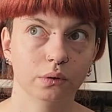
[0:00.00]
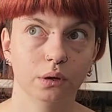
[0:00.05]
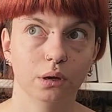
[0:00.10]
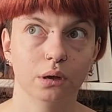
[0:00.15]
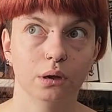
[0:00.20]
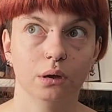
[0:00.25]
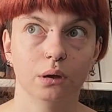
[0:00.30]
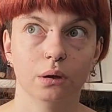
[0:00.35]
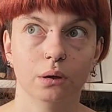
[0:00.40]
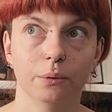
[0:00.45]

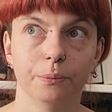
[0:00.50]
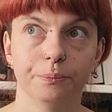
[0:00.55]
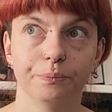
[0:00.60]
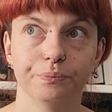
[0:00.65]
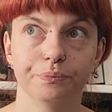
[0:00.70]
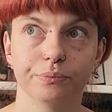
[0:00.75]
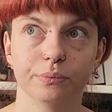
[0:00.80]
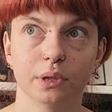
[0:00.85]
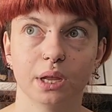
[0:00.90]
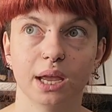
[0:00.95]

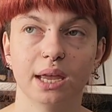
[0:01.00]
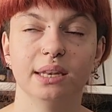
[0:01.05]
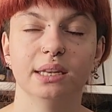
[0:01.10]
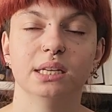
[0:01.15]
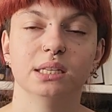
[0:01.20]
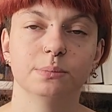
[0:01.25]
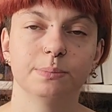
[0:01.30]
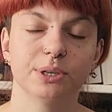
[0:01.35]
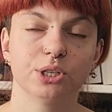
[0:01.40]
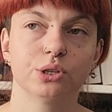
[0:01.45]
and
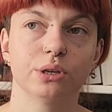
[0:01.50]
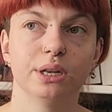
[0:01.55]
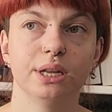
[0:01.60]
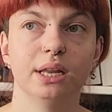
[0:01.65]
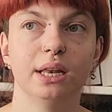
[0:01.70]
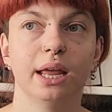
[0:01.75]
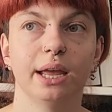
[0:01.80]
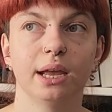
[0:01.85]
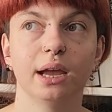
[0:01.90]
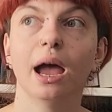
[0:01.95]
especially
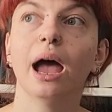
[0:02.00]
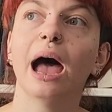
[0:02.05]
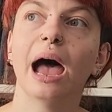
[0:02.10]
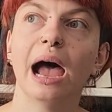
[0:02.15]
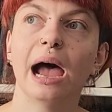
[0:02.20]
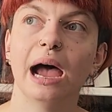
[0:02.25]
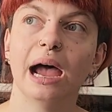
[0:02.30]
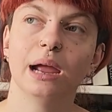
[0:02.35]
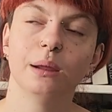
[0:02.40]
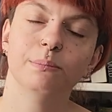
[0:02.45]
like
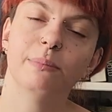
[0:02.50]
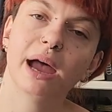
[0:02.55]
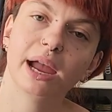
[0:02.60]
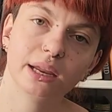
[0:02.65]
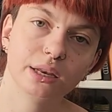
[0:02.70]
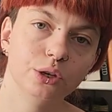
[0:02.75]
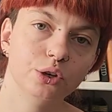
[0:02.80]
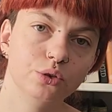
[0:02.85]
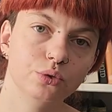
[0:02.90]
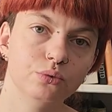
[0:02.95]
I buy
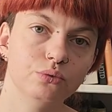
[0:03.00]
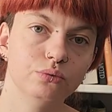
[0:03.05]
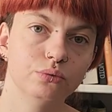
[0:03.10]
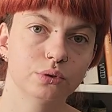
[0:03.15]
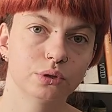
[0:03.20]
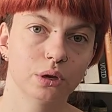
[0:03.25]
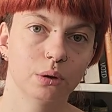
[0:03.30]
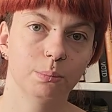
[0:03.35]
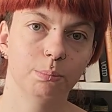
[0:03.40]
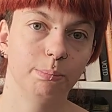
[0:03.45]
new some